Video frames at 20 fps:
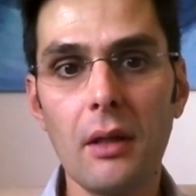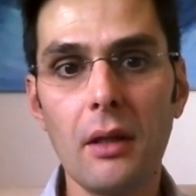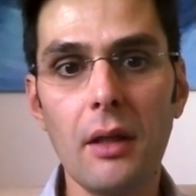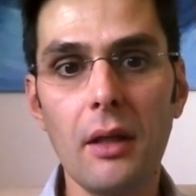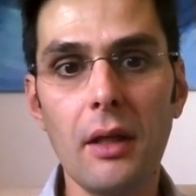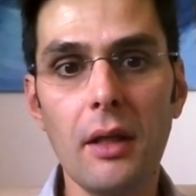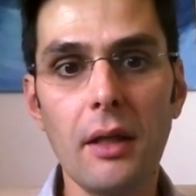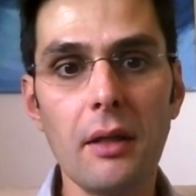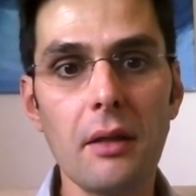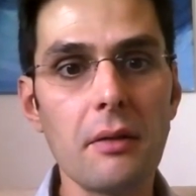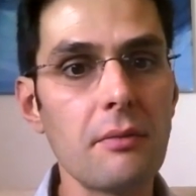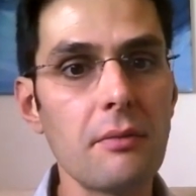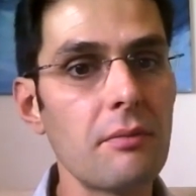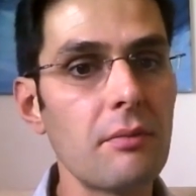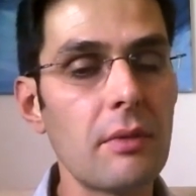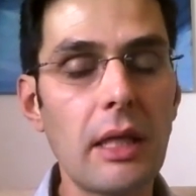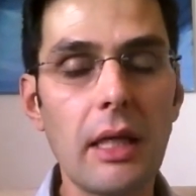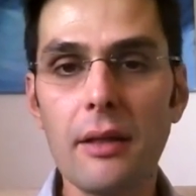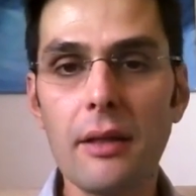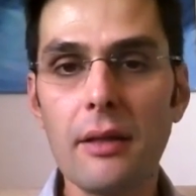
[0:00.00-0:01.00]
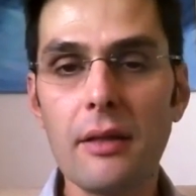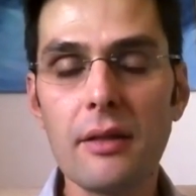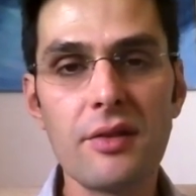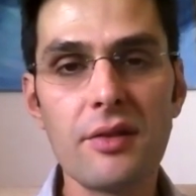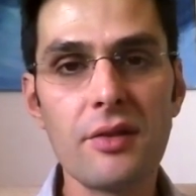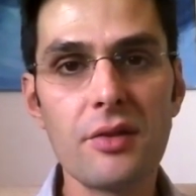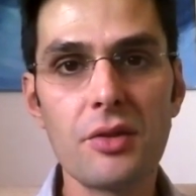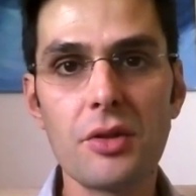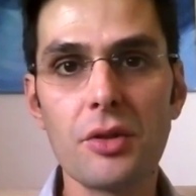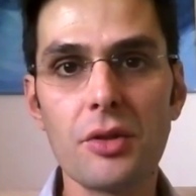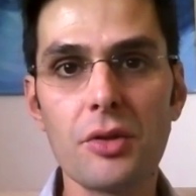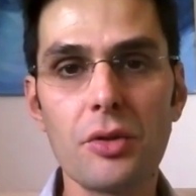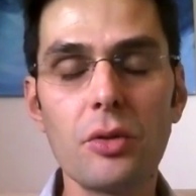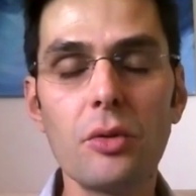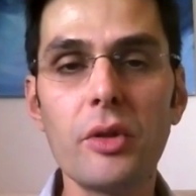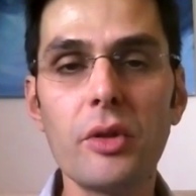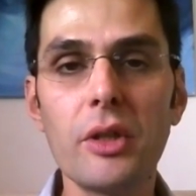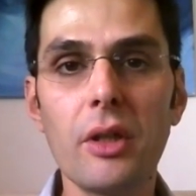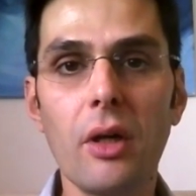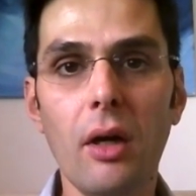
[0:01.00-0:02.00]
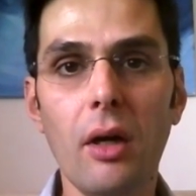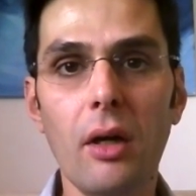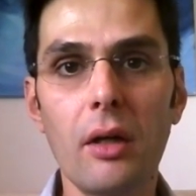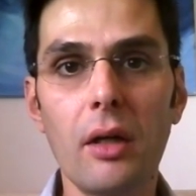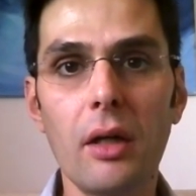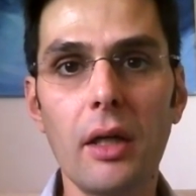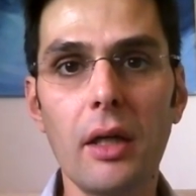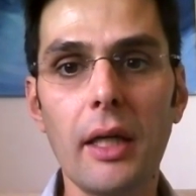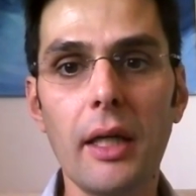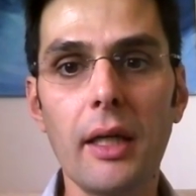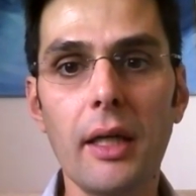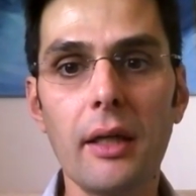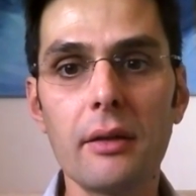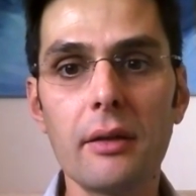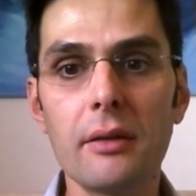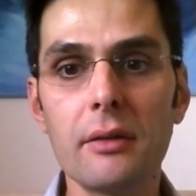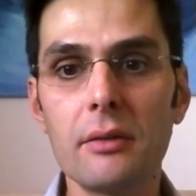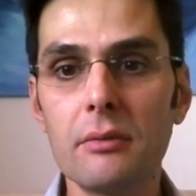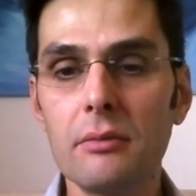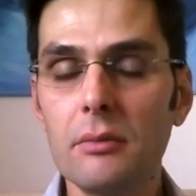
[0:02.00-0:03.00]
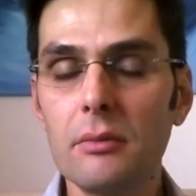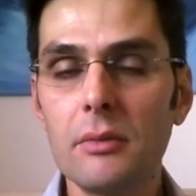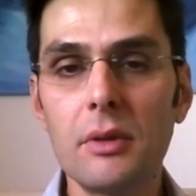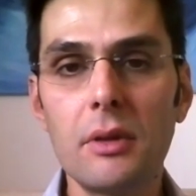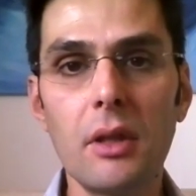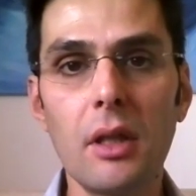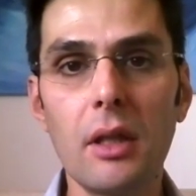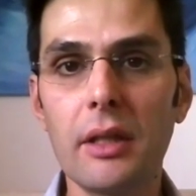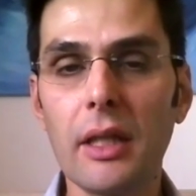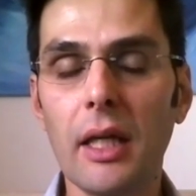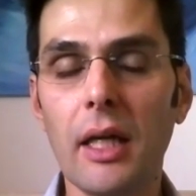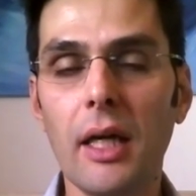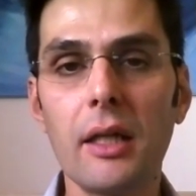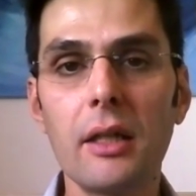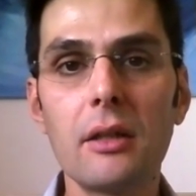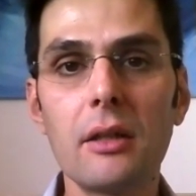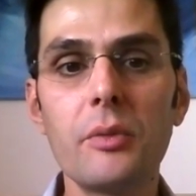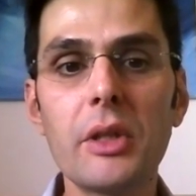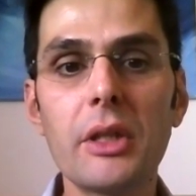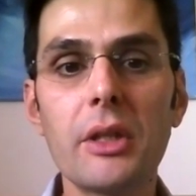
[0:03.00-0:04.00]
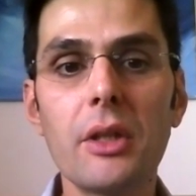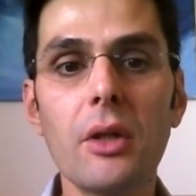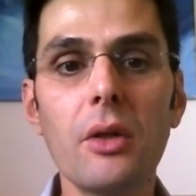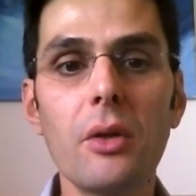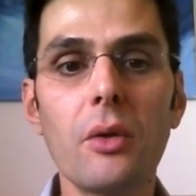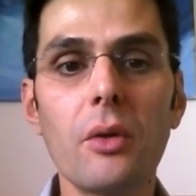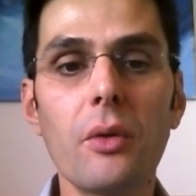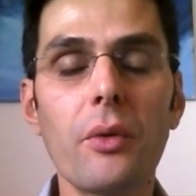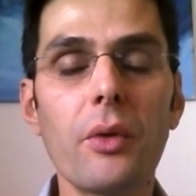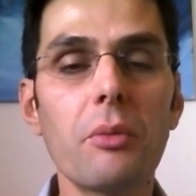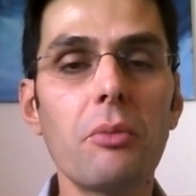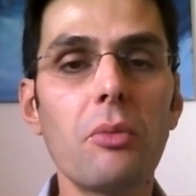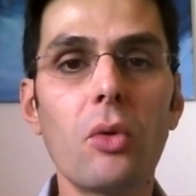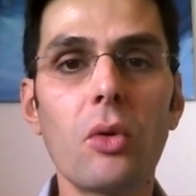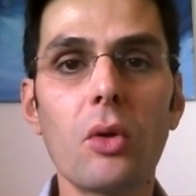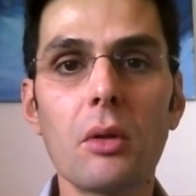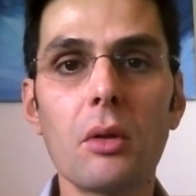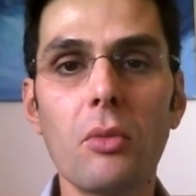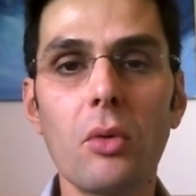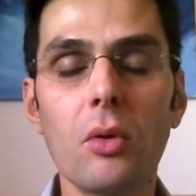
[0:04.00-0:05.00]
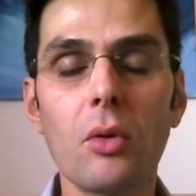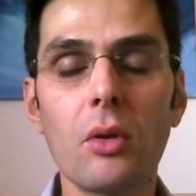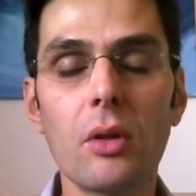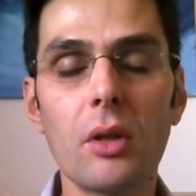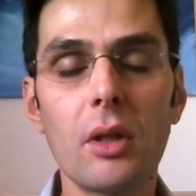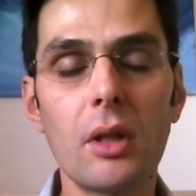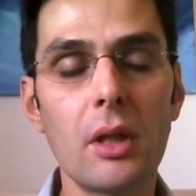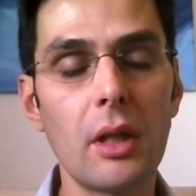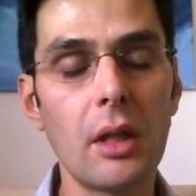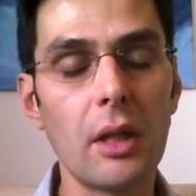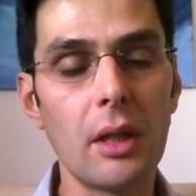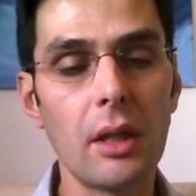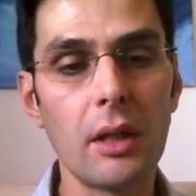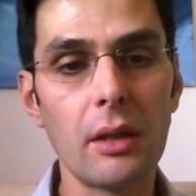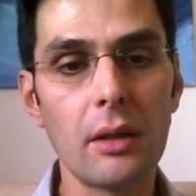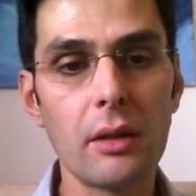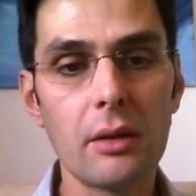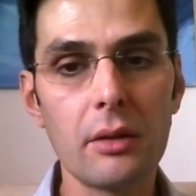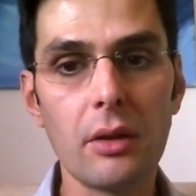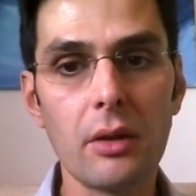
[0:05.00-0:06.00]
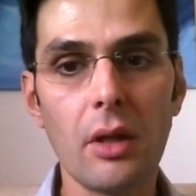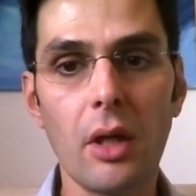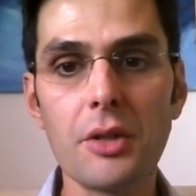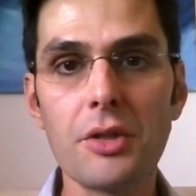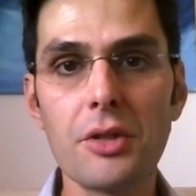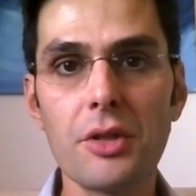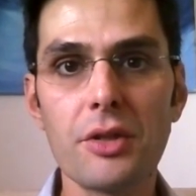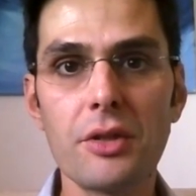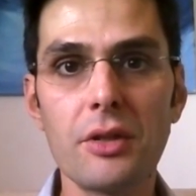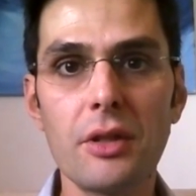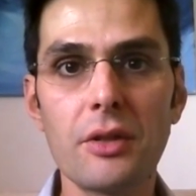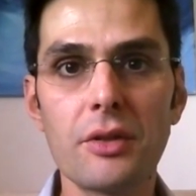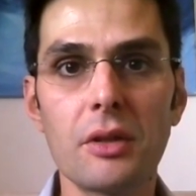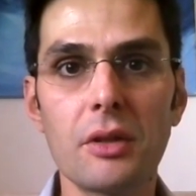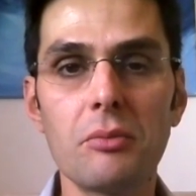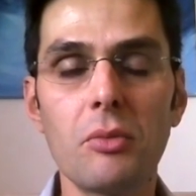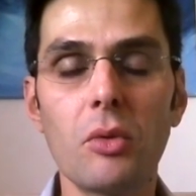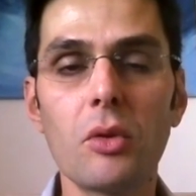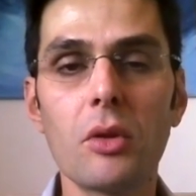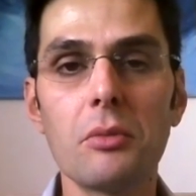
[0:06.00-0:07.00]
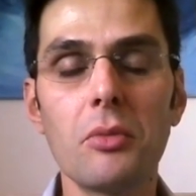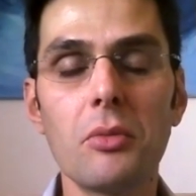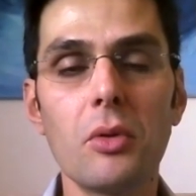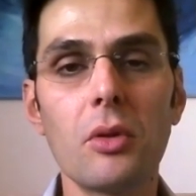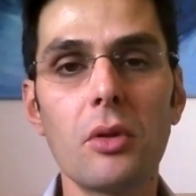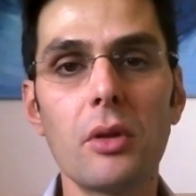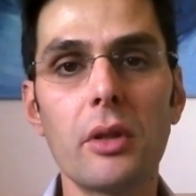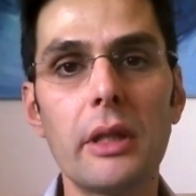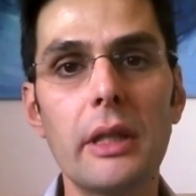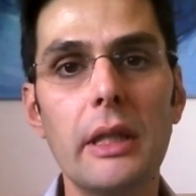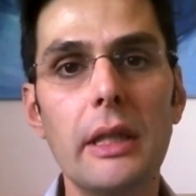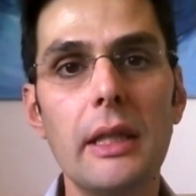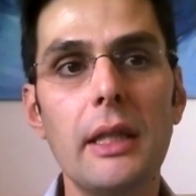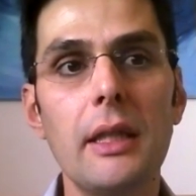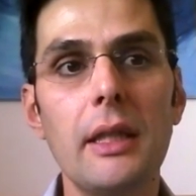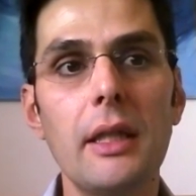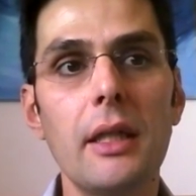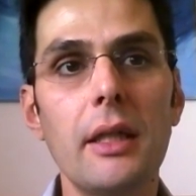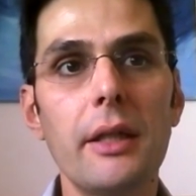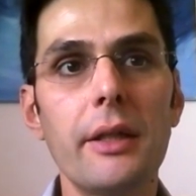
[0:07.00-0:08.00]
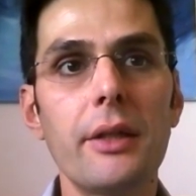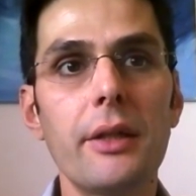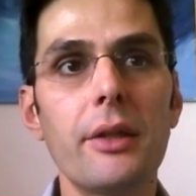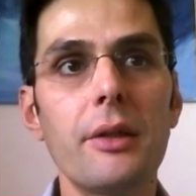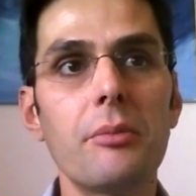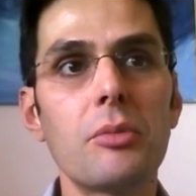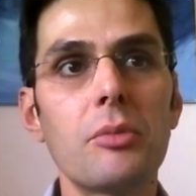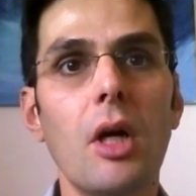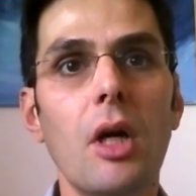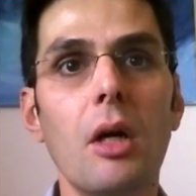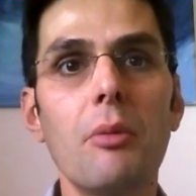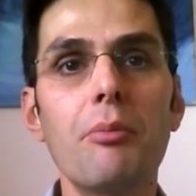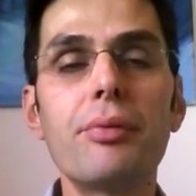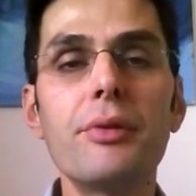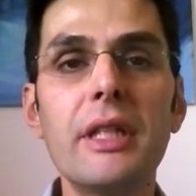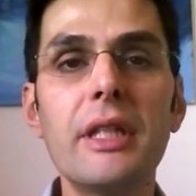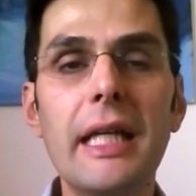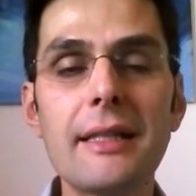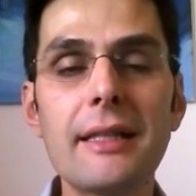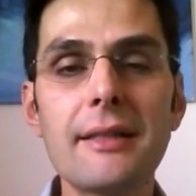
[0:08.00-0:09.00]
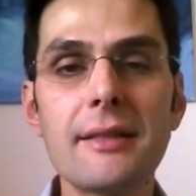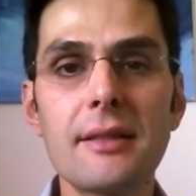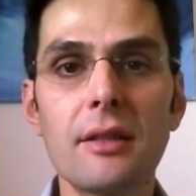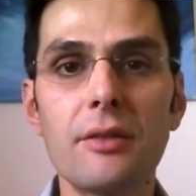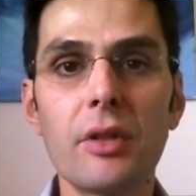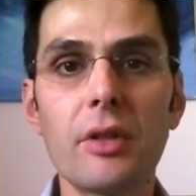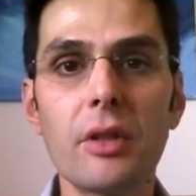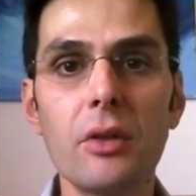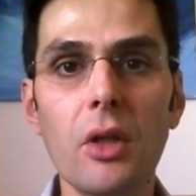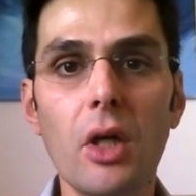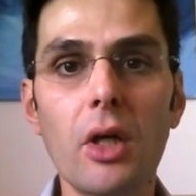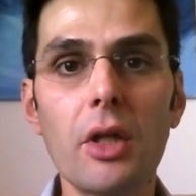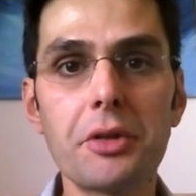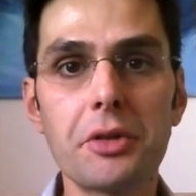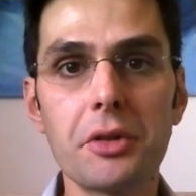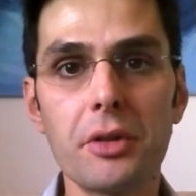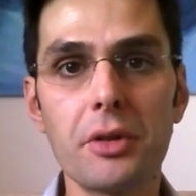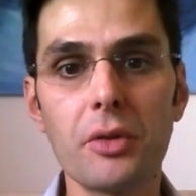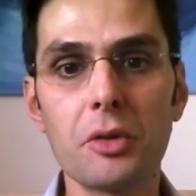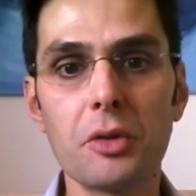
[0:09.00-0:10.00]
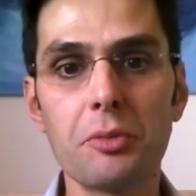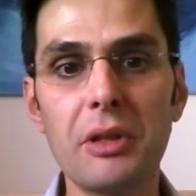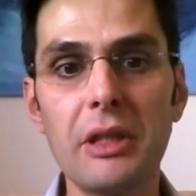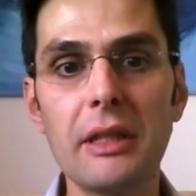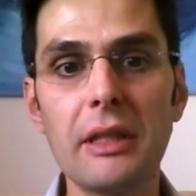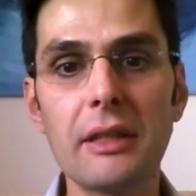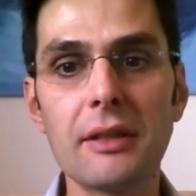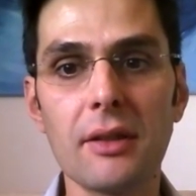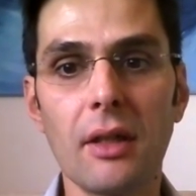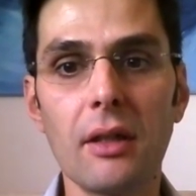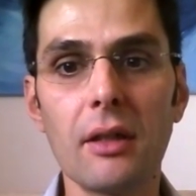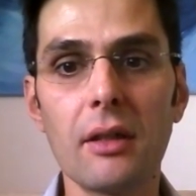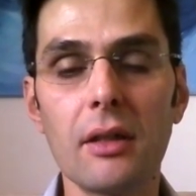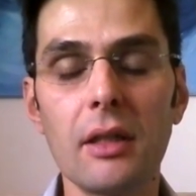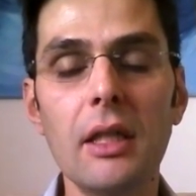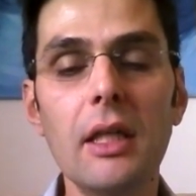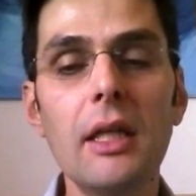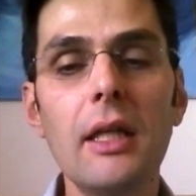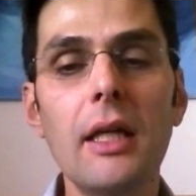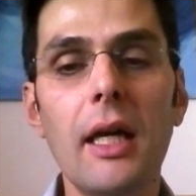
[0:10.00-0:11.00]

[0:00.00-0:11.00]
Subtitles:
And this is just who we are. And the higher we go, the more and more consciousness and more comprehensive and larger those beings are.